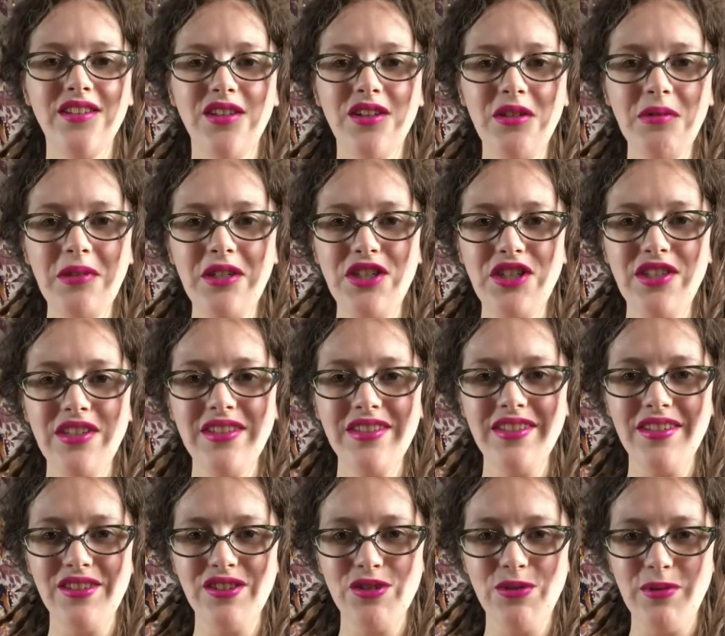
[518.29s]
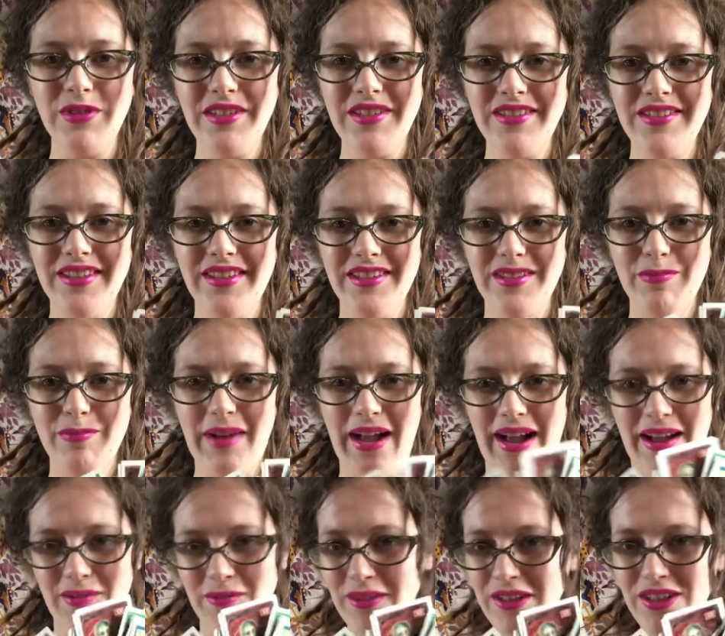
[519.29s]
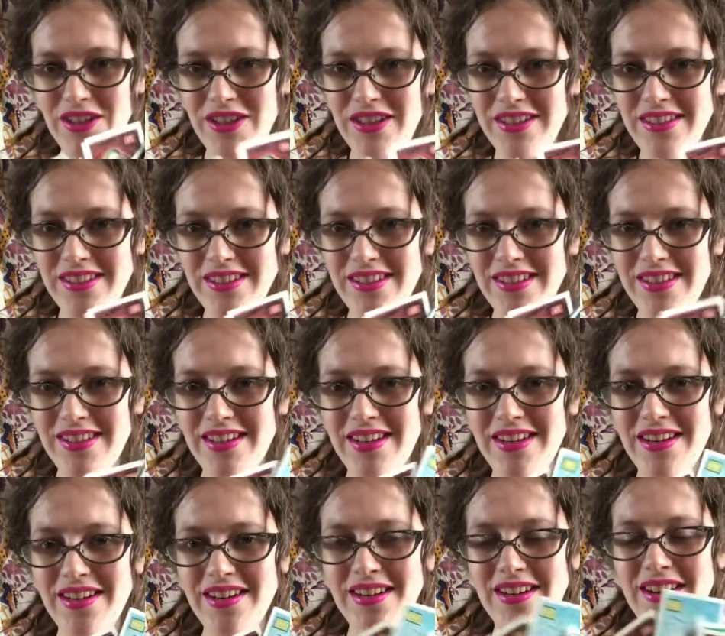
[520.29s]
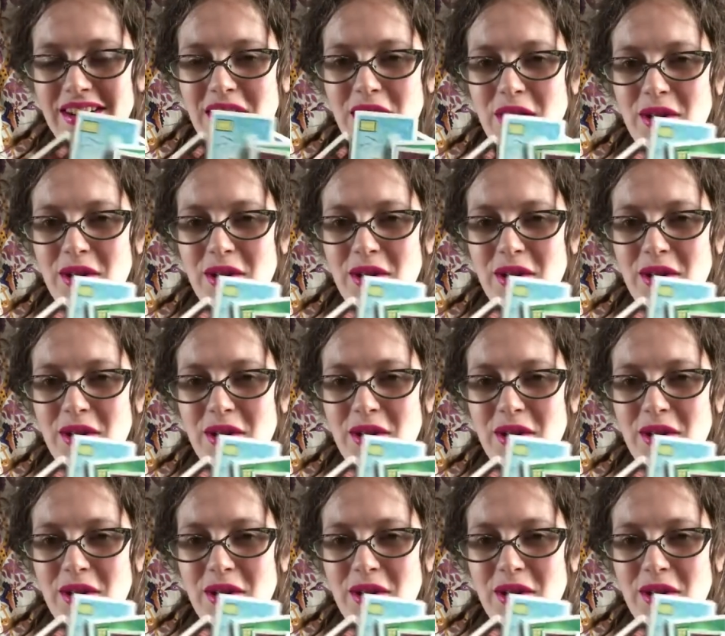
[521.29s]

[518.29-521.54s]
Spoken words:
good witches and 26 bad witches in here.